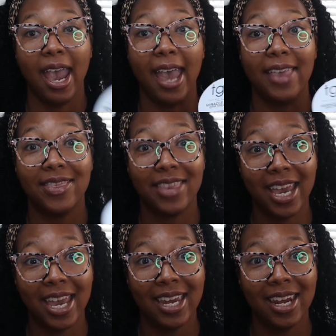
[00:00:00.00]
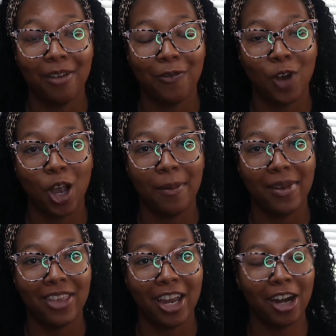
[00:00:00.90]
And then
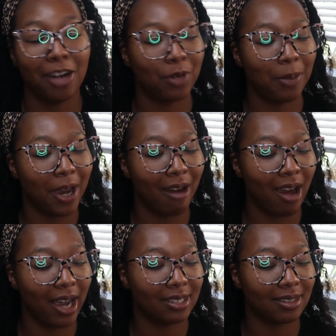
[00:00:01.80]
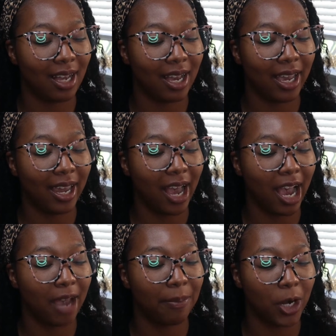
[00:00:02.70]
from their Repair Rx line,
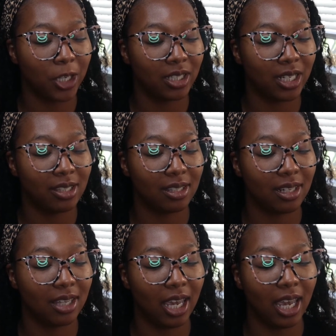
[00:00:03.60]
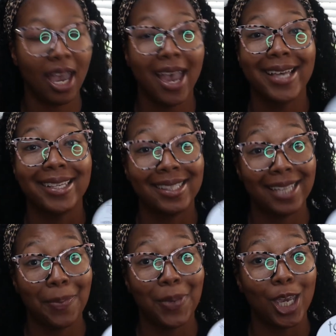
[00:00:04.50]
I purchased the
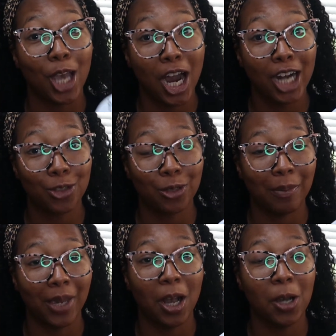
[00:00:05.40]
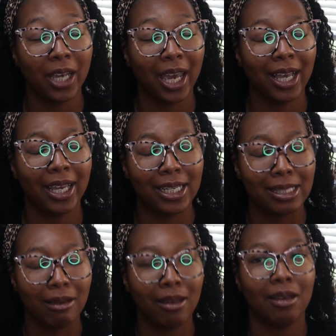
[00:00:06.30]
CPR treatment, okay? Because